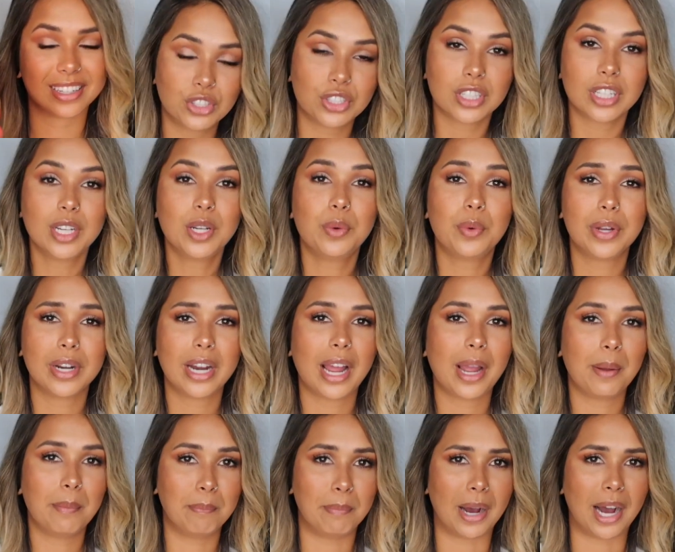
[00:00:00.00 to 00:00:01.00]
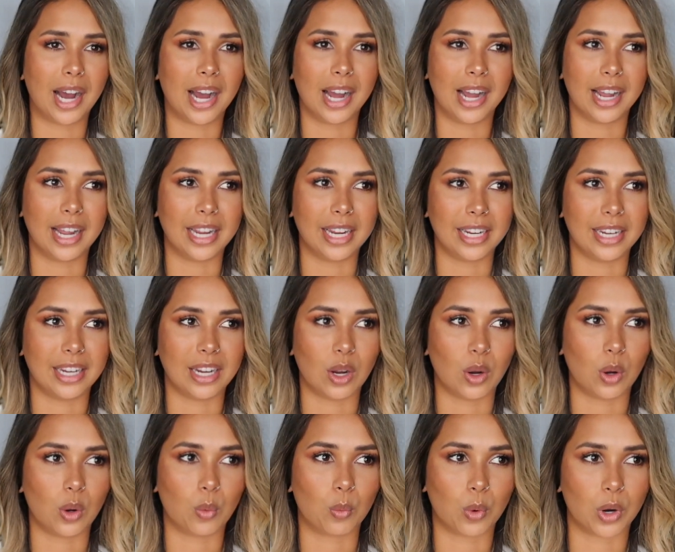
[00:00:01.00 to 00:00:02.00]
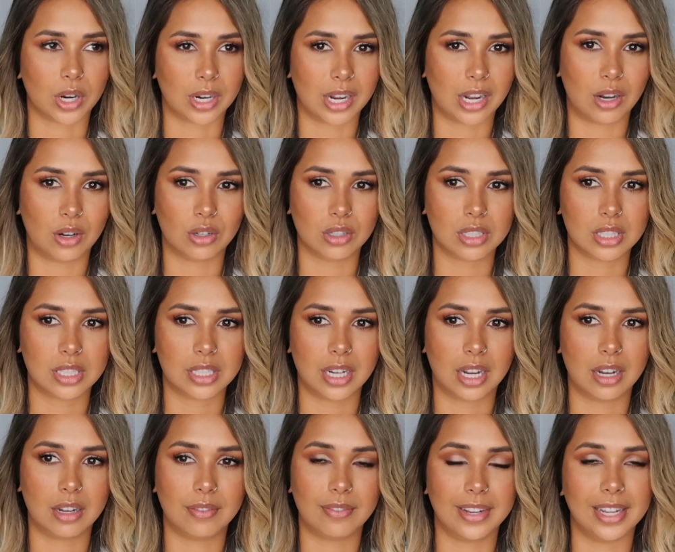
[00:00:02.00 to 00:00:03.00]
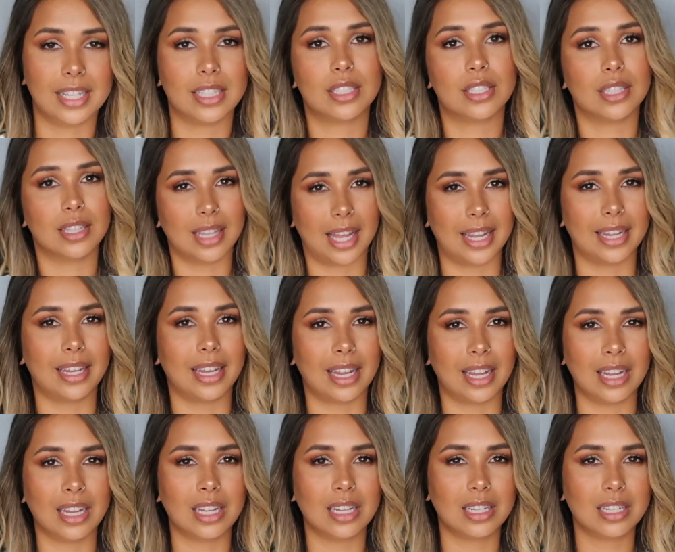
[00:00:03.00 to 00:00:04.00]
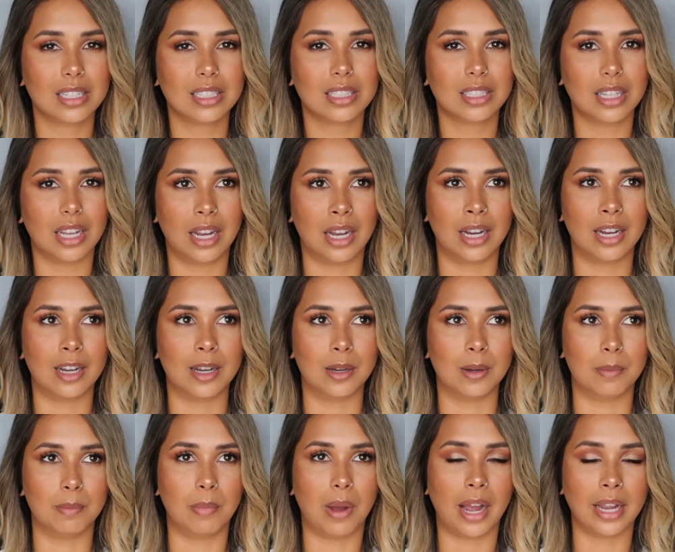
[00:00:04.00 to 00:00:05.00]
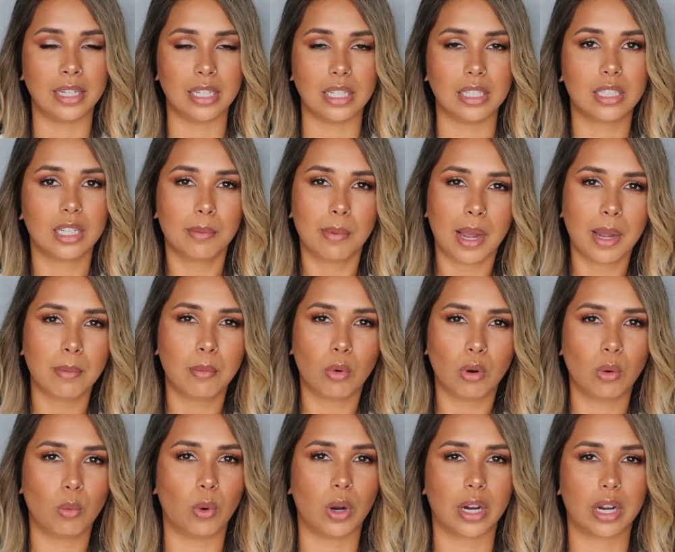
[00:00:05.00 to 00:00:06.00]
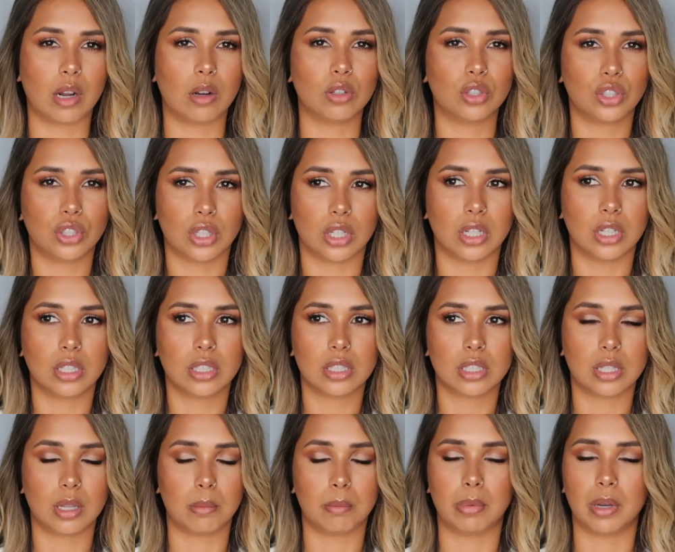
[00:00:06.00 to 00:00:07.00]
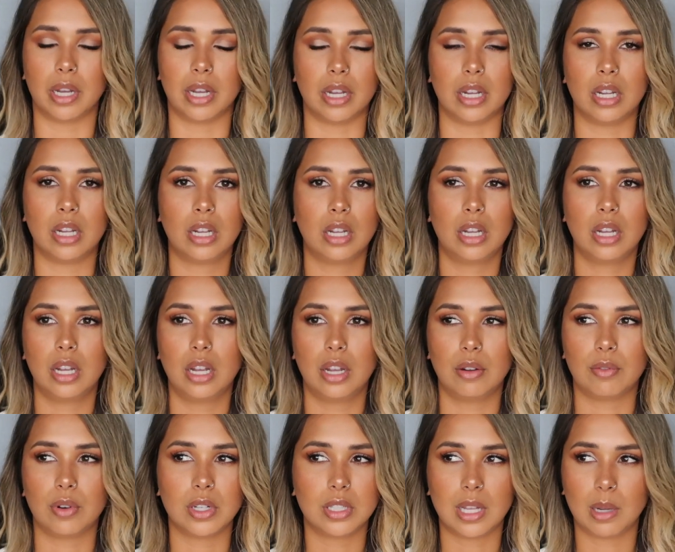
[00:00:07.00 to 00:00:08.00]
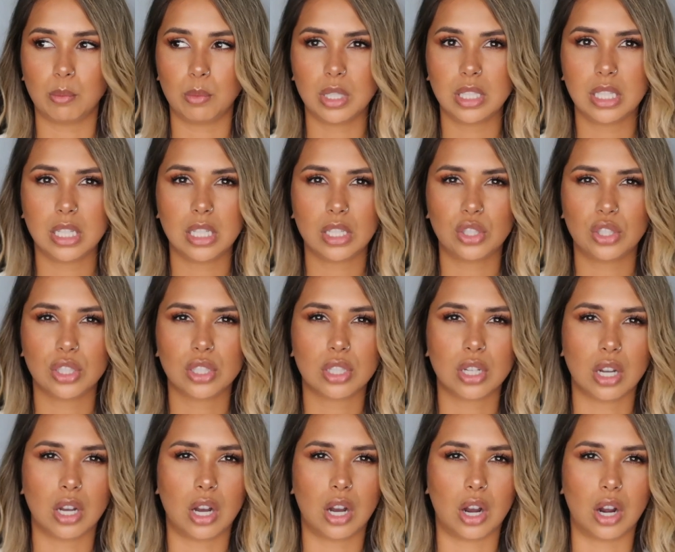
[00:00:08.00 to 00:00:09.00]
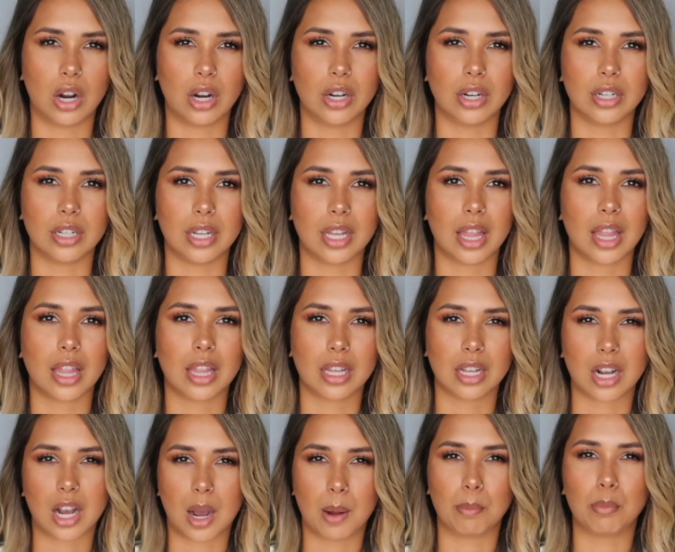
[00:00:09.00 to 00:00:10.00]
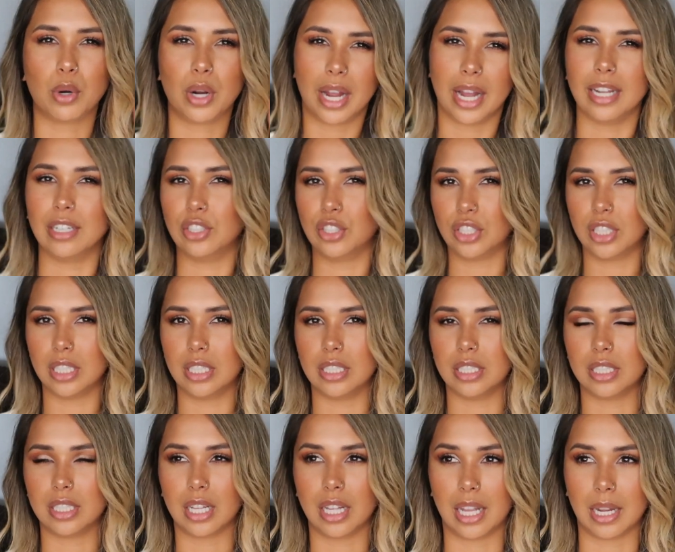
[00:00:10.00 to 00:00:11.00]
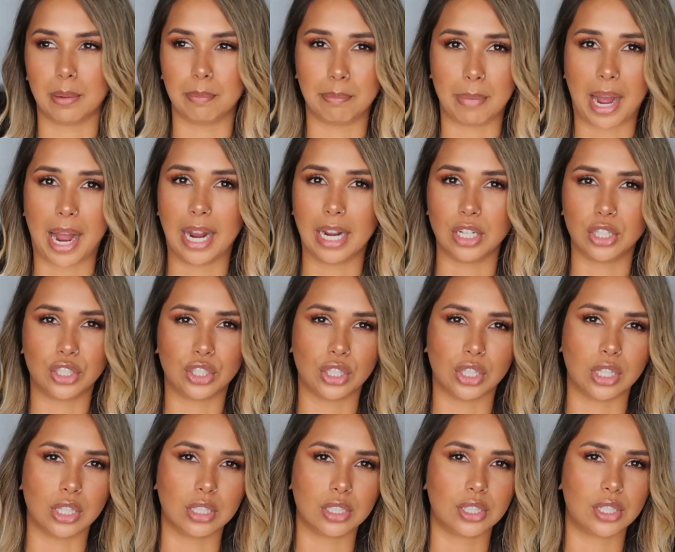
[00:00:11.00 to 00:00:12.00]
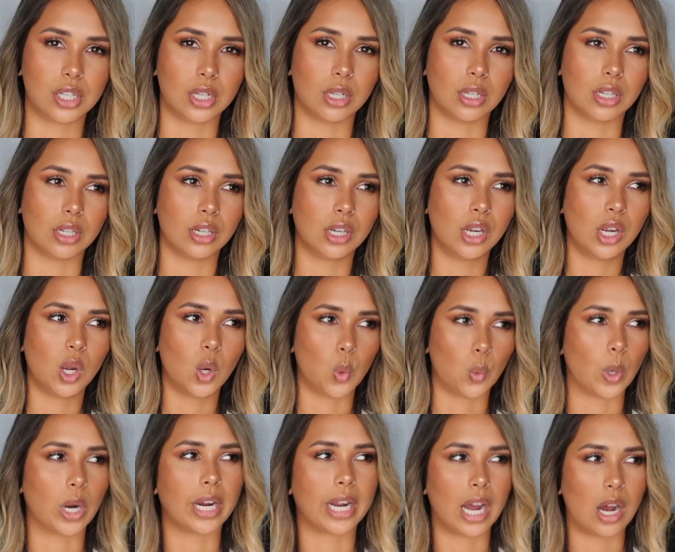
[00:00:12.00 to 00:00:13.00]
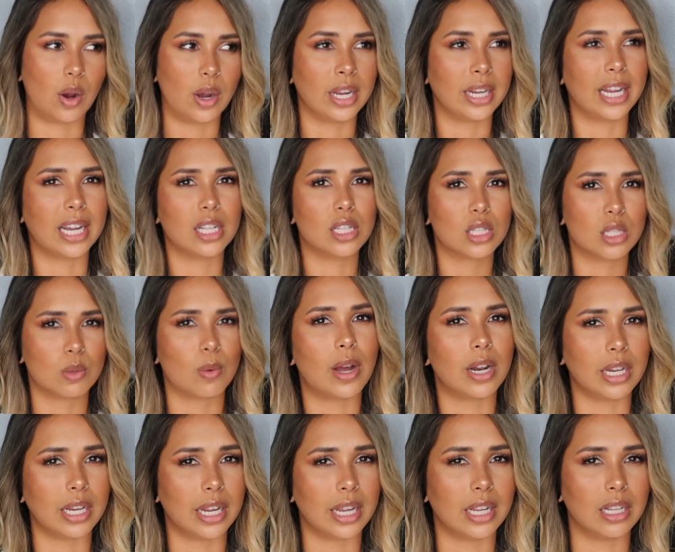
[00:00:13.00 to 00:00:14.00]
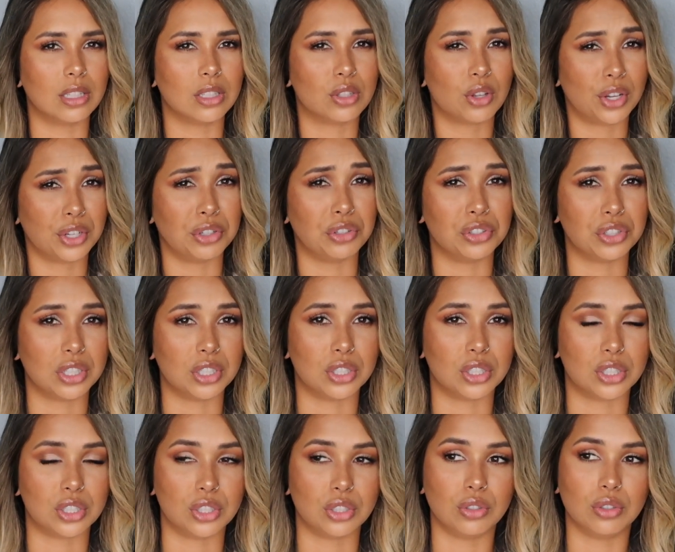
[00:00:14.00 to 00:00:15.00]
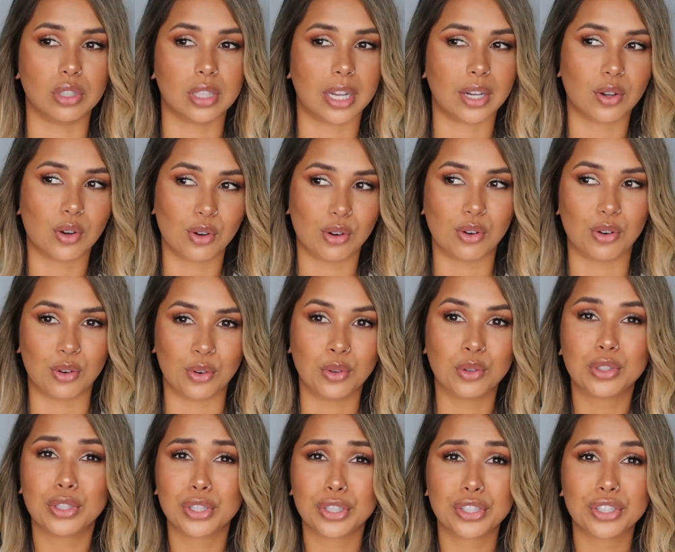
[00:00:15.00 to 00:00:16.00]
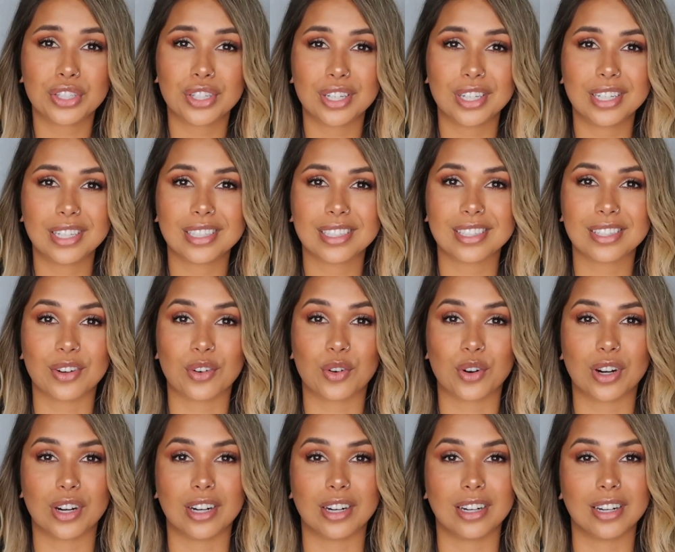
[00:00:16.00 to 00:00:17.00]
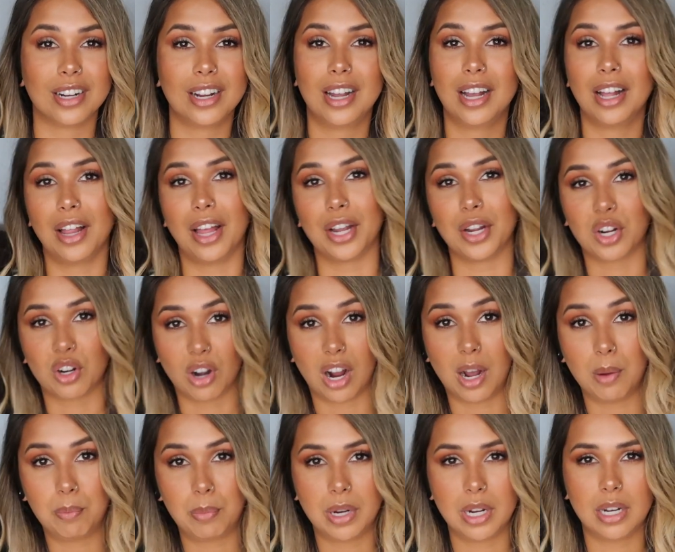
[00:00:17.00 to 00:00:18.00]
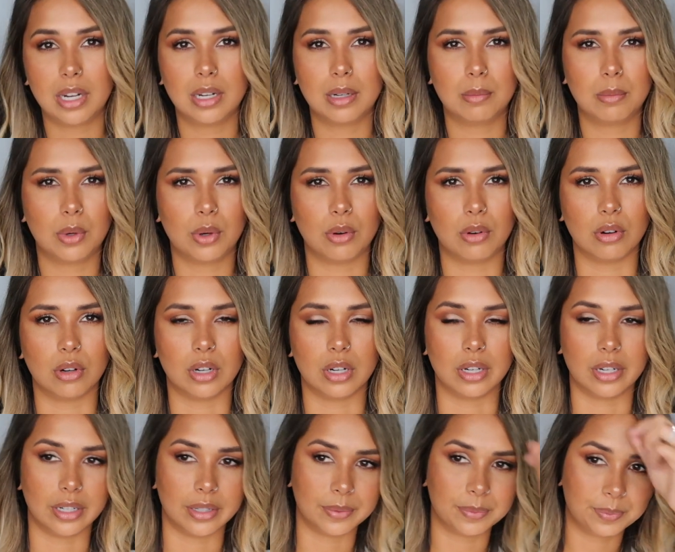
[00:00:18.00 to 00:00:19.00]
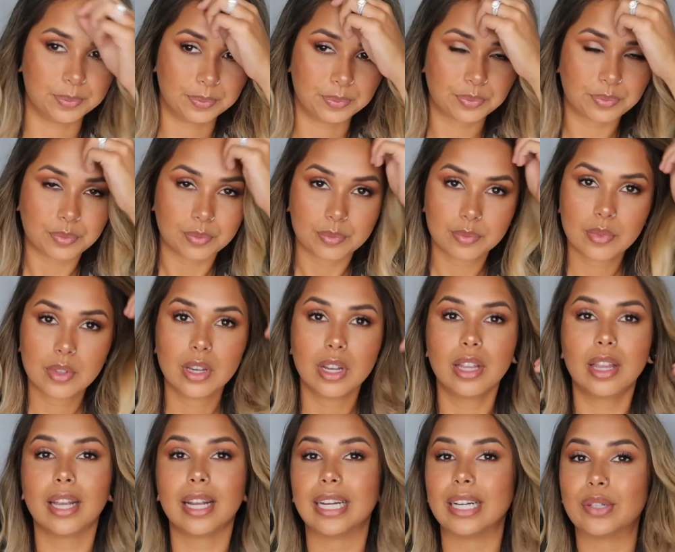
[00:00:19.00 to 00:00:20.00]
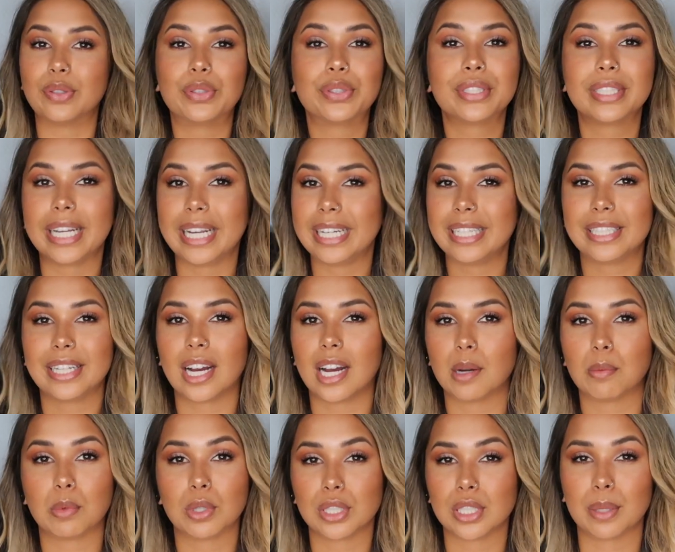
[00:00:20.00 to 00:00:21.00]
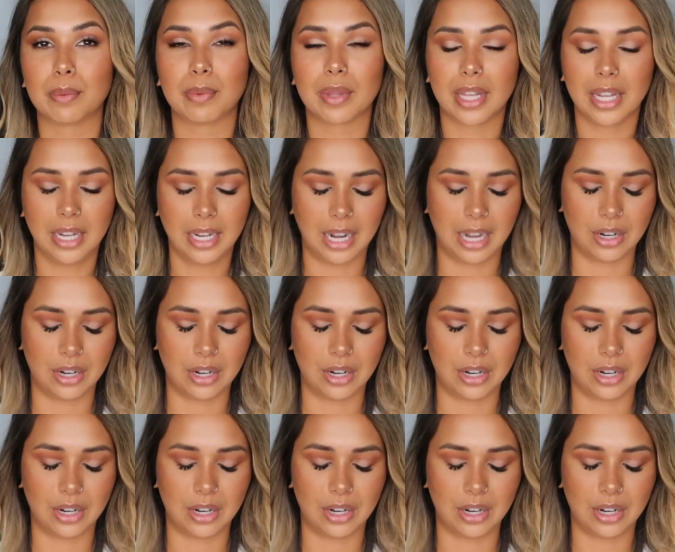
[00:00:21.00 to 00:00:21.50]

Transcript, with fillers: Usually when I buy workout stuff, it's leggings. I need to buy more workout shirts, but for some reason it's just a hard comprehension to like buy a shirt to work out and get sweaty in, so I usually just use like older shirts or like crop them or like an old tank top or something.